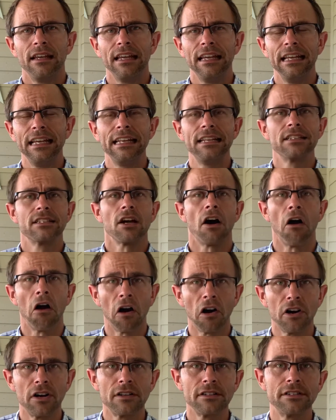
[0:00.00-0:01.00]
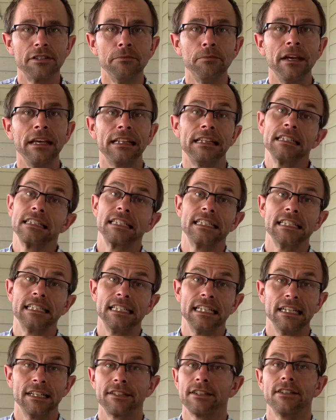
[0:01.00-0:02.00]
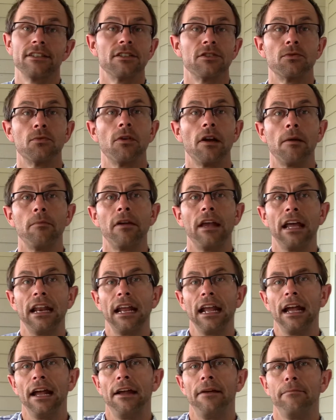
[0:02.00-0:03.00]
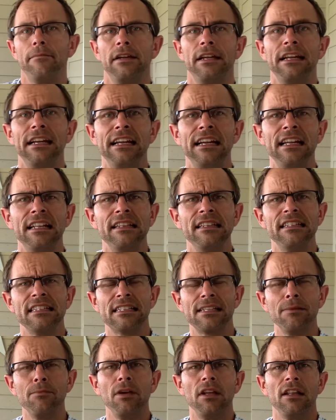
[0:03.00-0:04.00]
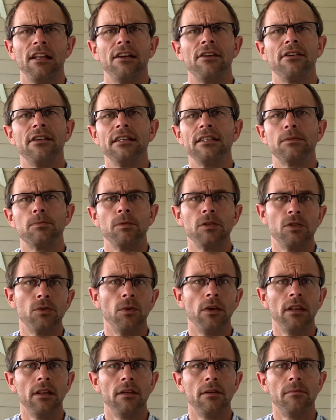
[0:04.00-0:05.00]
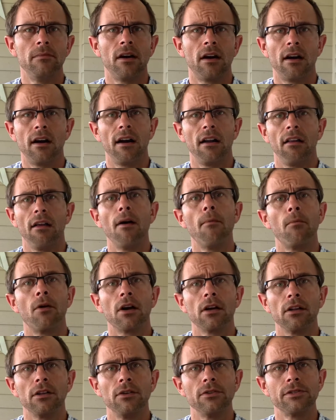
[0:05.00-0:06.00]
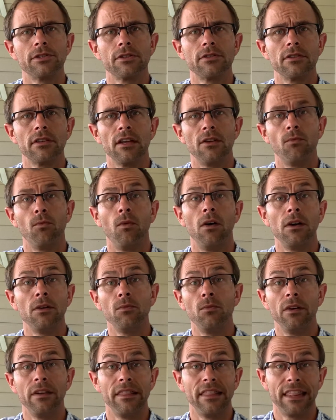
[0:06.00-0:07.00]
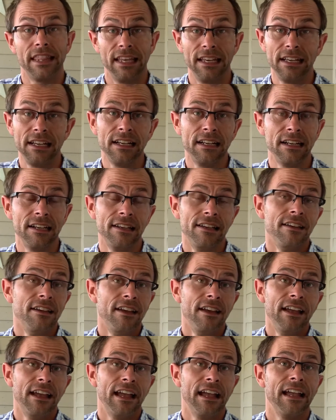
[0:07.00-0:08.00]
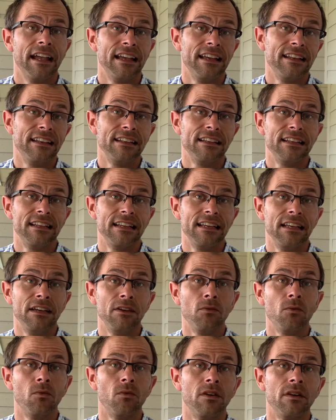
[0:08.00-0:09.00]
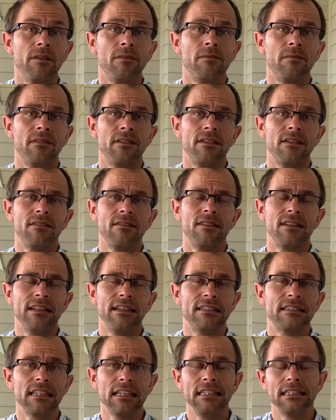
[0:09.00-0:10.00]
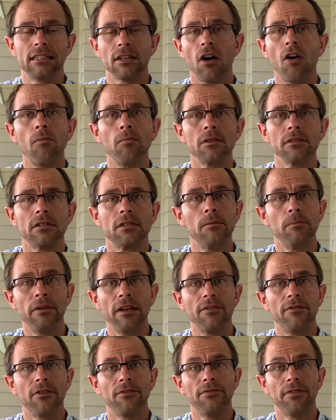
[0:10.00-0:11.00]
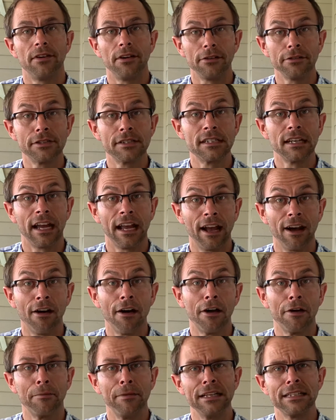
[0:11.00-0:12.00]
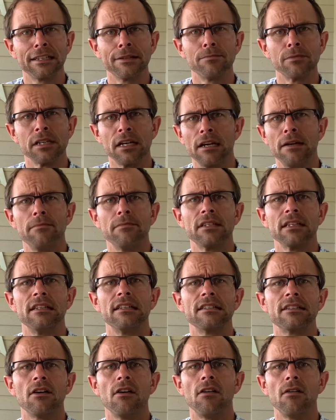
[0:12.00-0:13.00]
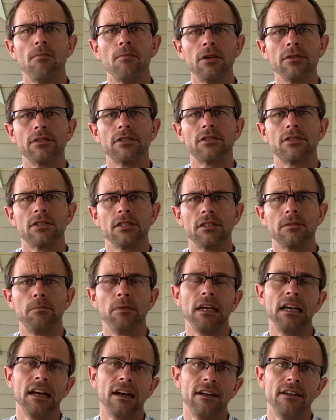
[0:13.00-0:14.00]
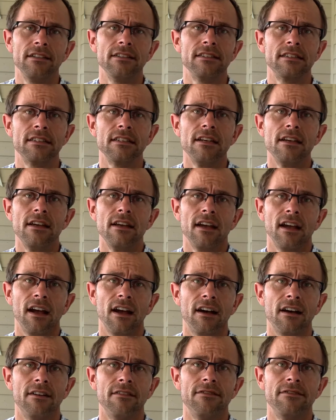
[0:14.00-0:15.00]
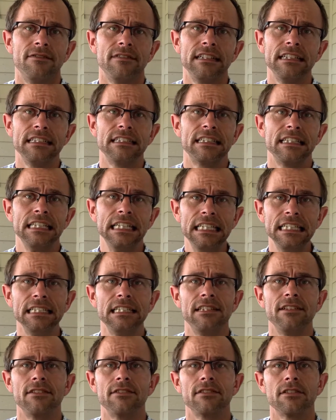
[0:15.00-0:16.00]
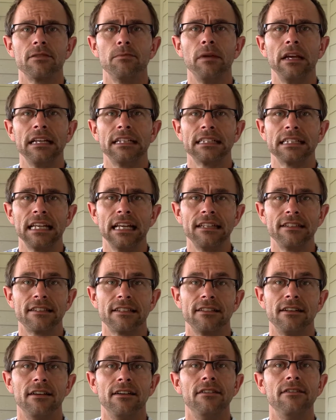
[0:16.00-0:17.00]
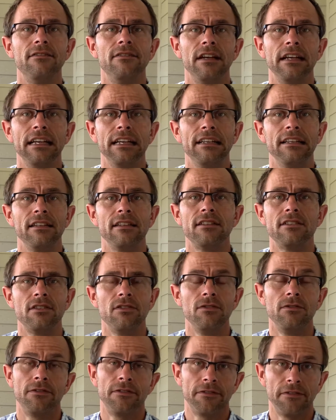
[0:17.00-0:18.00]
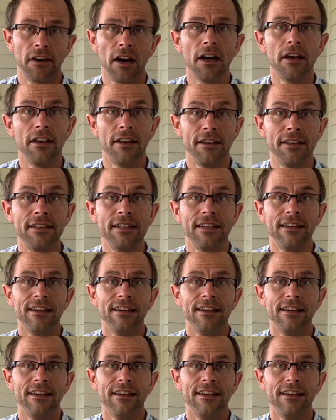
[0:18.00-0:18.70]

it is hard to make this distinction is what I'm getting at. And the similarities between them are a lot more closer than one would think. And it would it's it's almost a bit of a false dichotomy sometimes and it's almost just because of it's easier to make sense of and to fund